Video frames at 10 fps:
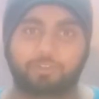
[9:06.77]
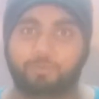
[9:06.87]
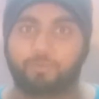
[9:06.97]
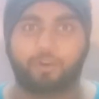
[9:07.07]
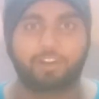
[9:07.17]

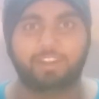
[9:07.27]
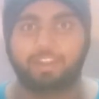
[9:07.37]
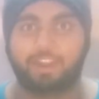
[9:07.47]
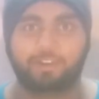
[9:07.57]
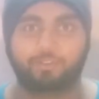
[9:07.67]
Broly
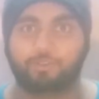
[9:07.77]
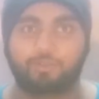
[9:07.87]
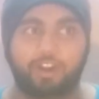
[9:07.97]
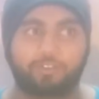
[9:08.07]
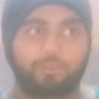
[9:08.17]
and Goku,
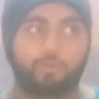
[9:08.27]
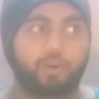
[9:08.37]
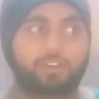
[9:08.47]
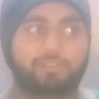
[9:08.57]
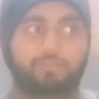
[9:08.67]
I don't know
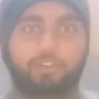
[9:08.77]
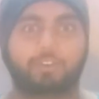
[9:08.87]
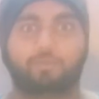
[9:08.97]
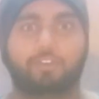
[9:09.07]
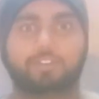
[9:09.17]
what it
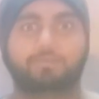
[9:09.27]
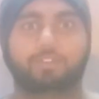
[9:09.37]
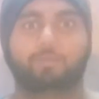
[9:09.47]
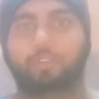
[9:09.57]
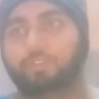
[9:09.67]
was with
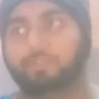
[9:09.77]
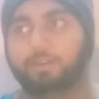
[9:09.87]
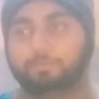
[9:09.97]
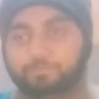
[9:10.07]
both of them.